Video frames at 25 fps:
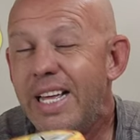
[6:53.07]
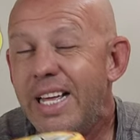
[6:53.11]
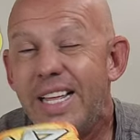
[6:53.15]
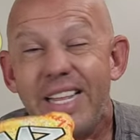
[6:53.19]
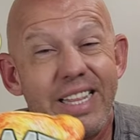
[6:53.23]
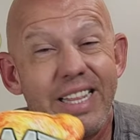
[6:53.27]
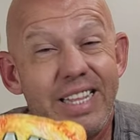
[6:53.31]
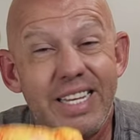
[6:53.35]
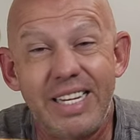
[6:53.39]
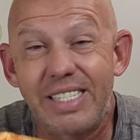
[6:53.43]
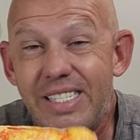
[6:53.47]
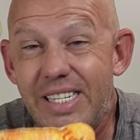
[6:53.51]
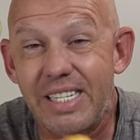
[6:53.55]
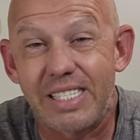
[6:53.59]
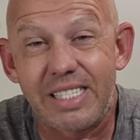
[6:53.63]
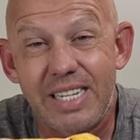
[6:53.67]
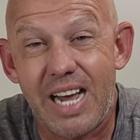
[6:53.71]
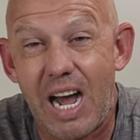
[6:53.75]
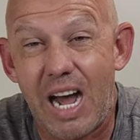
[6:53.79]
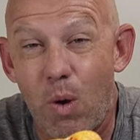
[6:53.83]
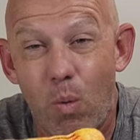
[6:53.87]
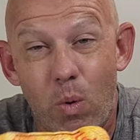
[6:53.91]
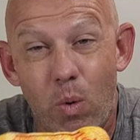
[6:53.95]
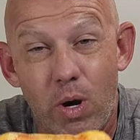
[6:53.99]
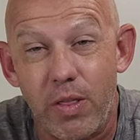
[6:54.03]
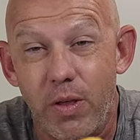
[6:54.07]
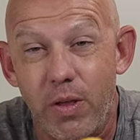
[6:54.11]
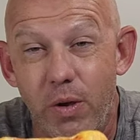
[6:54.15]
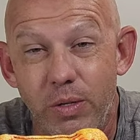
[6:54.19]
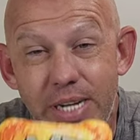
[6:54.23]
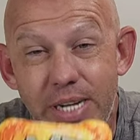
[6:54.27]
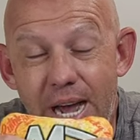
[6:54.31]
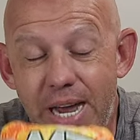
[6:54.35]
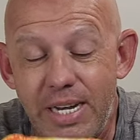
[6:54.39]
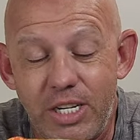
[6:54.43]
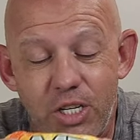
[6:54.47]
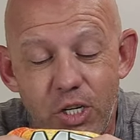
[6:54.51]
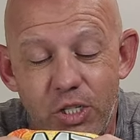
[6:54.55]
This is not one of those.
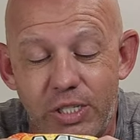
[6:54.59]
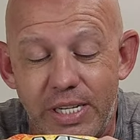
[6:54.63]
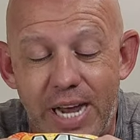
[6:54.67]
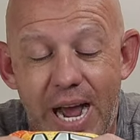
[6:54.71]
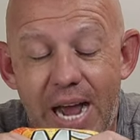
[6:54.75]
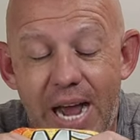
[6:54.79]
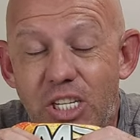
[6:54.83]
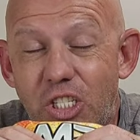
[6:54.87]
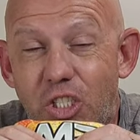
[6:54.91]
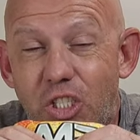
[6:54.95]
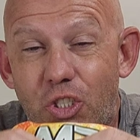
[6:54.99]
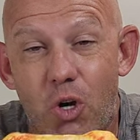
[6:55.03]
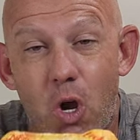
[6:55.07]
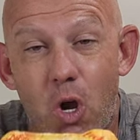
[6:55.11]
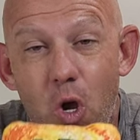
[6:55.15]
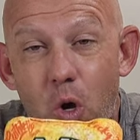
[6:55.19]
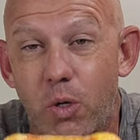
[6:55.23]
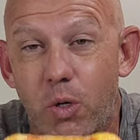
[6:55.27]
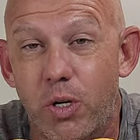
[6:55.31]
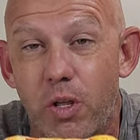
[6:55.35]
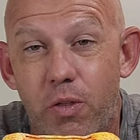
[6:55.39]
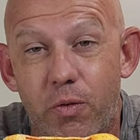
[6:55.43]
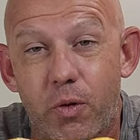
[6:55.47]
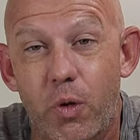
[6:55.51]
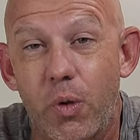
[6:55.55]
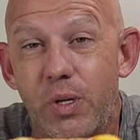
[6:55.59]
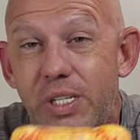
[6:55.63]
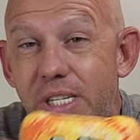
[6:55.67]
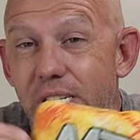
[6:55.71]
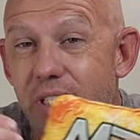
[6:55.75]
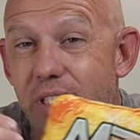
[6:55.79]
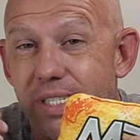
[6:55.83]
I struggled to throw this.